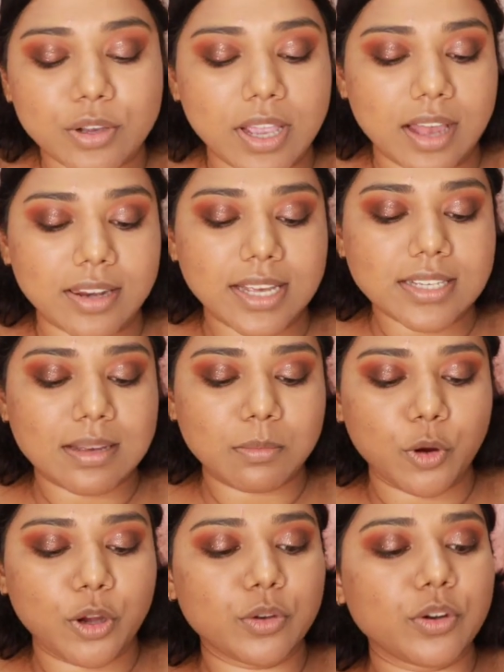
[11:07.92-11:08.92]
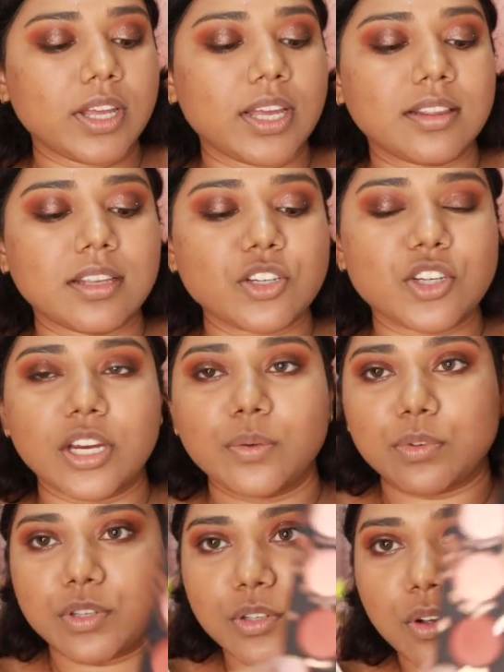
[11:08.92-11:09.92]
yeah, next I'm going to take this shade
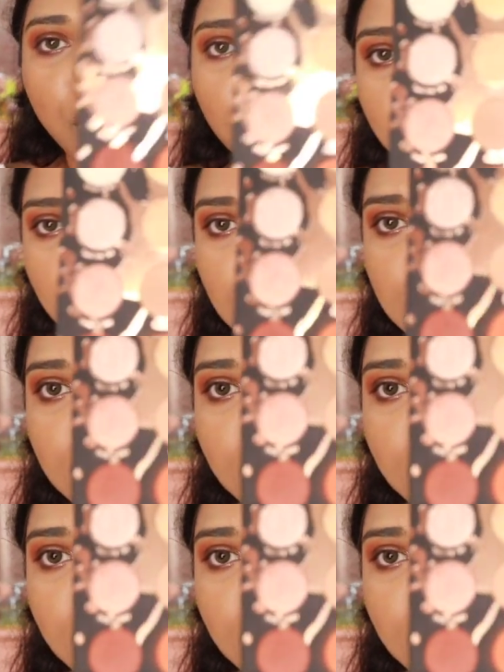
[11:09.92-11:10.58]
which is called as